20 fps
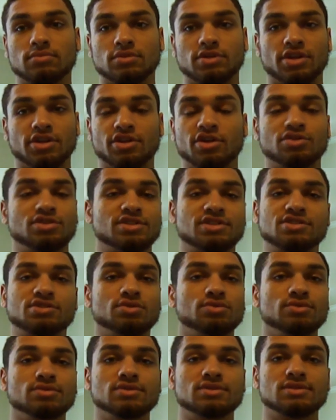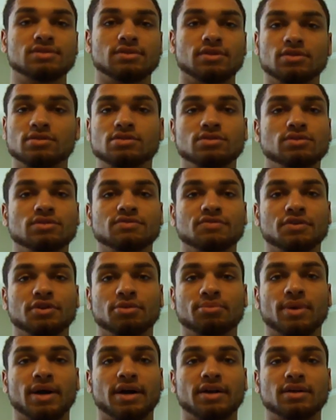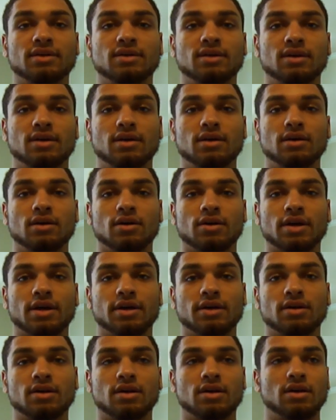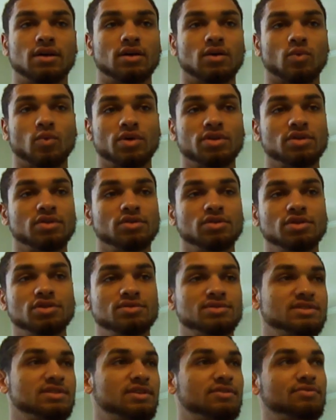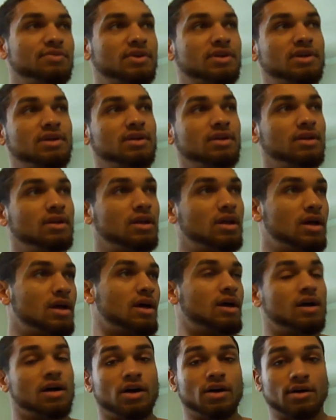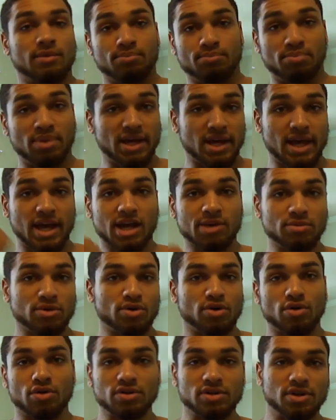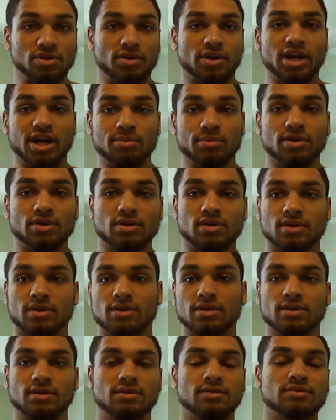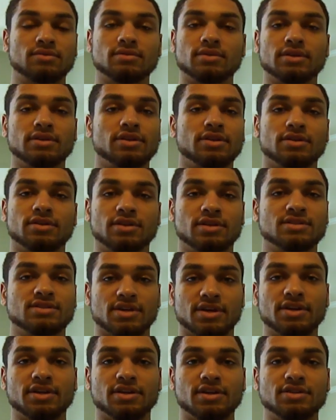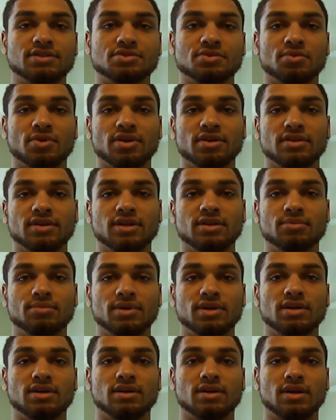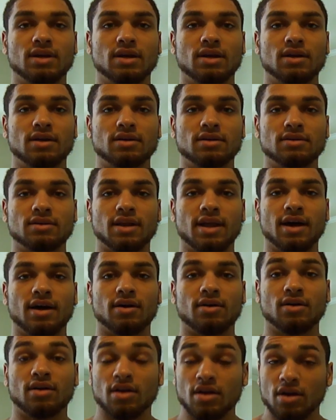They're just tools. They're tools for your body. Okay? Whether you're using the freaking big hammer or a little hammer, it's gonna get you where you need to be. Now,